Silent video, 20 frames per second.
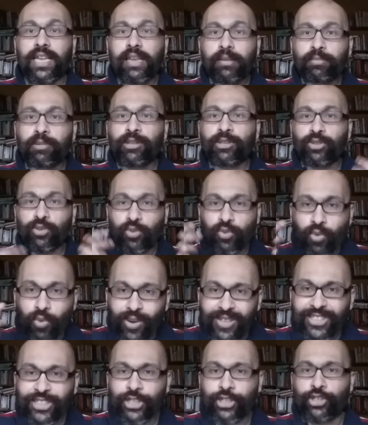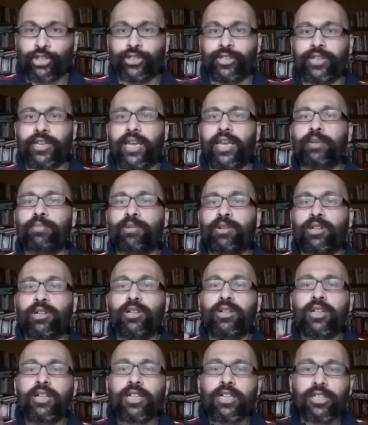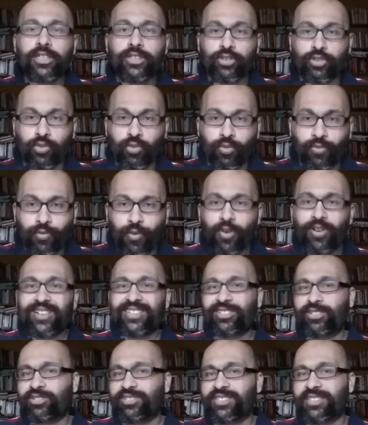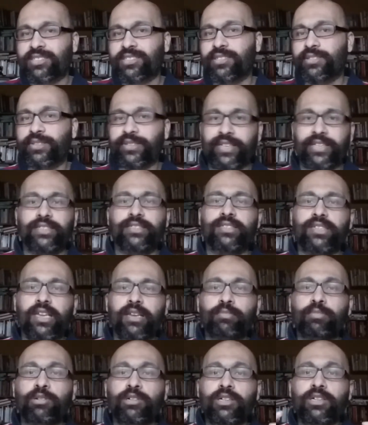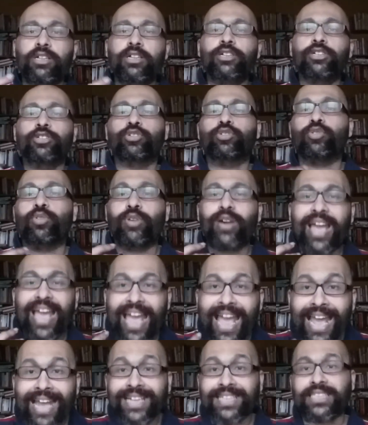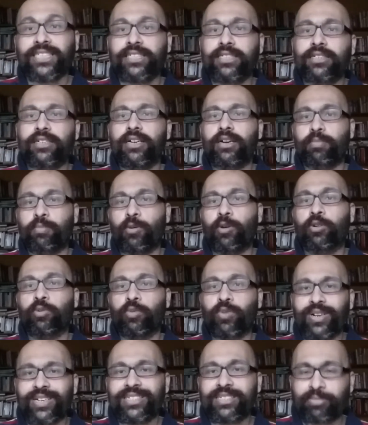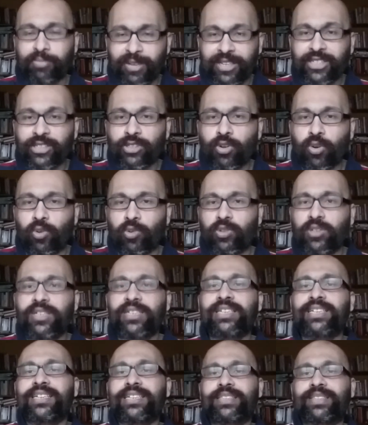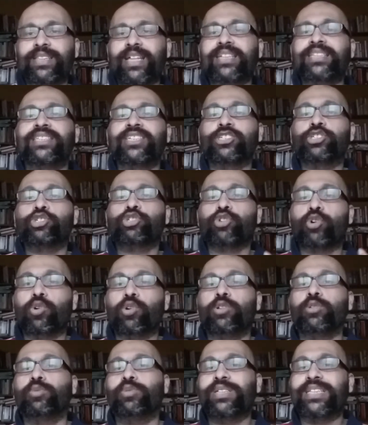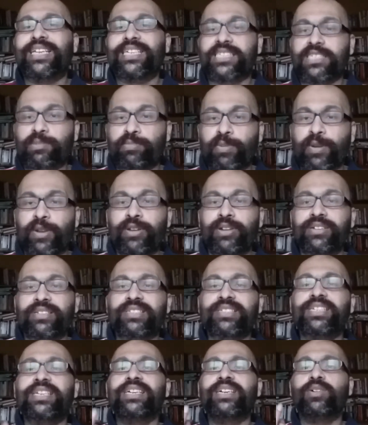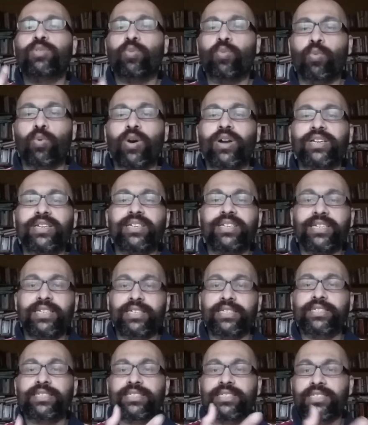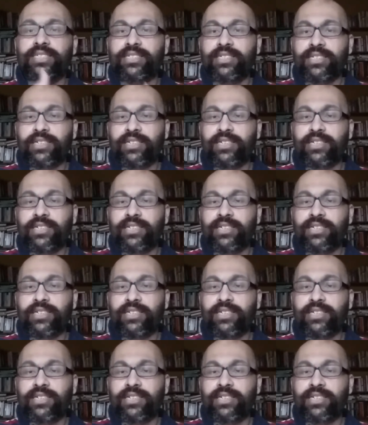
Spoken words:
able to question, able to focus on certain things, able to act upon what is being told, then the soul will experience what is